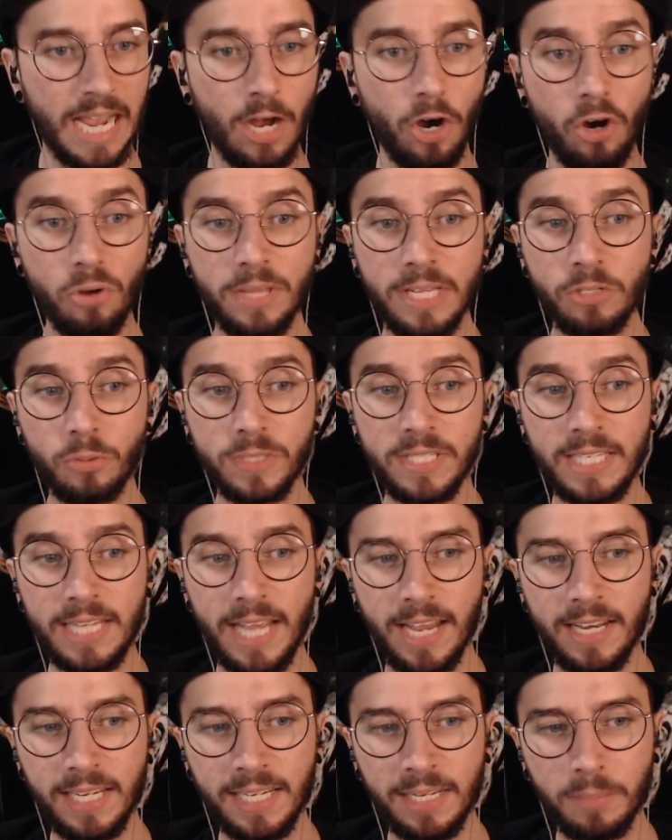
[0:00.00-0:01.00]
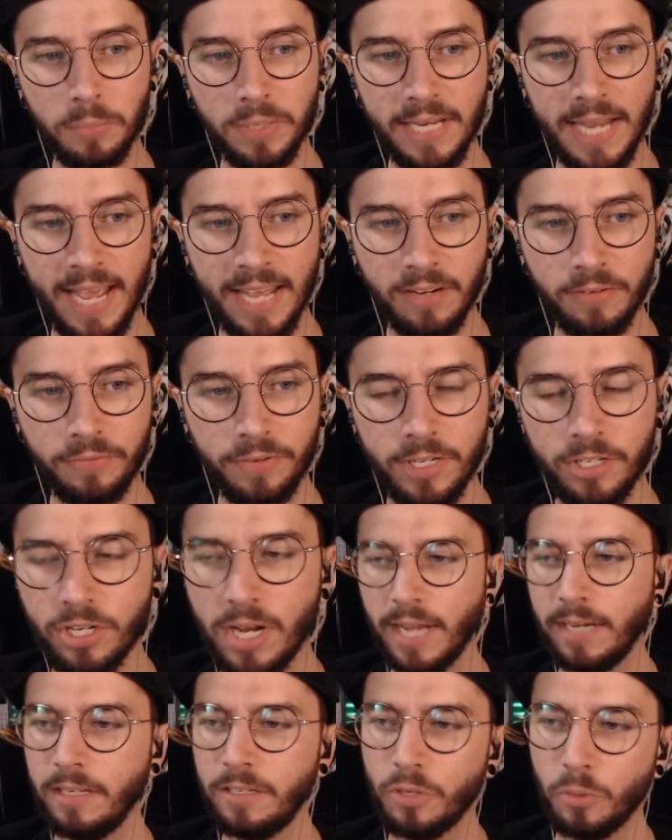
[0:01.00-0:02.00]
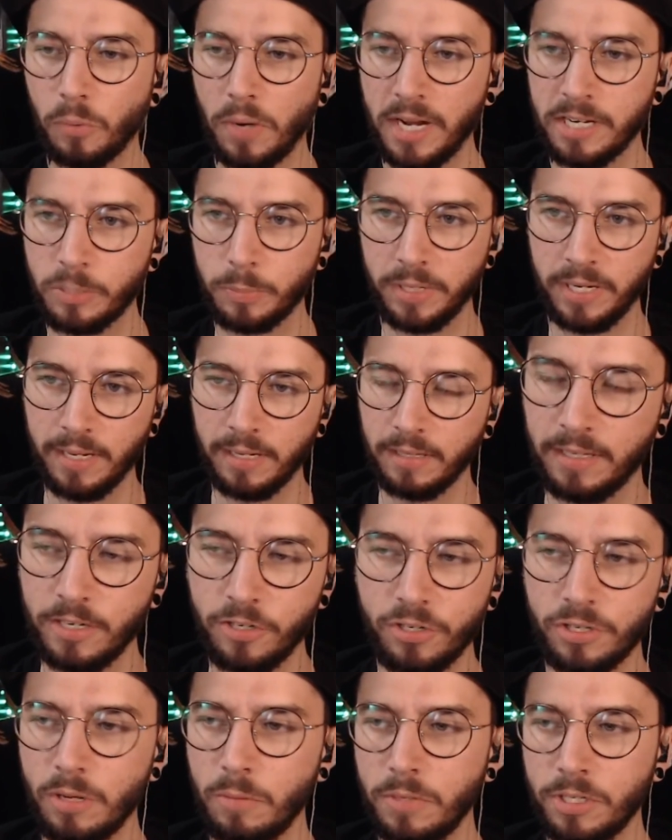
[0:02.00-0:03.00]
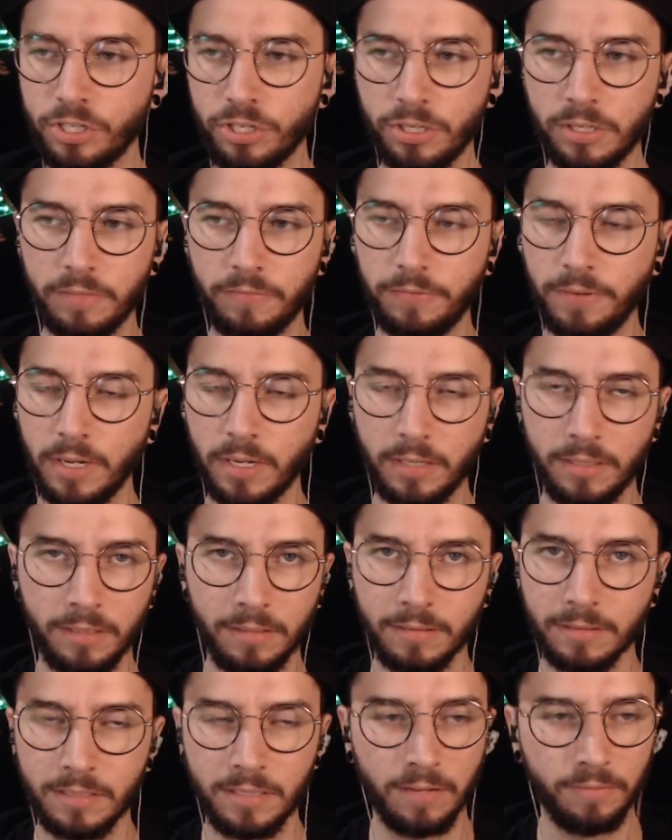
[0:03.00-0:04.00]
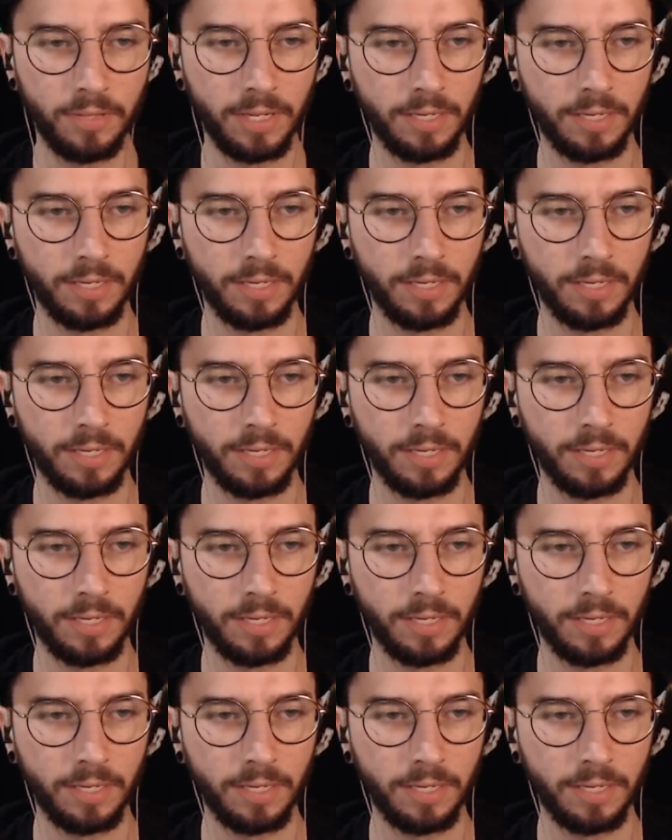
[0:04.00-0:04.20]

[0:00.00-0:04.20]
Oh, this was the ending of Banana Fish. I need to watch Banana. There's so much fucking stuff